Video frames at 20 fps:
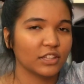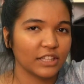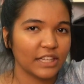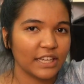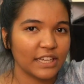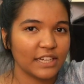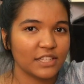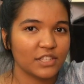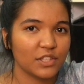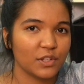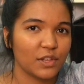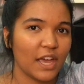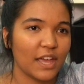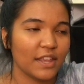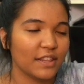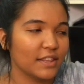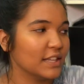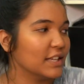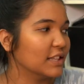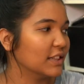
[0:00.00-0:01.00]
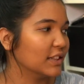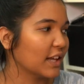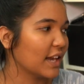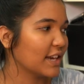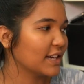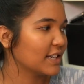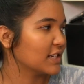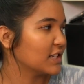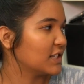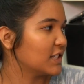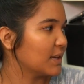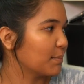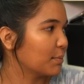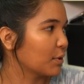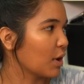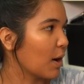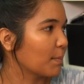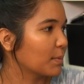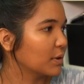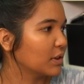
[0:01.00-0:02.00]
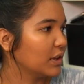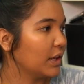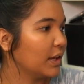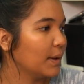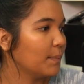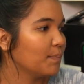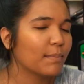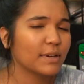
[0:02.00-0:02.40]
lid so that the light can sit properly.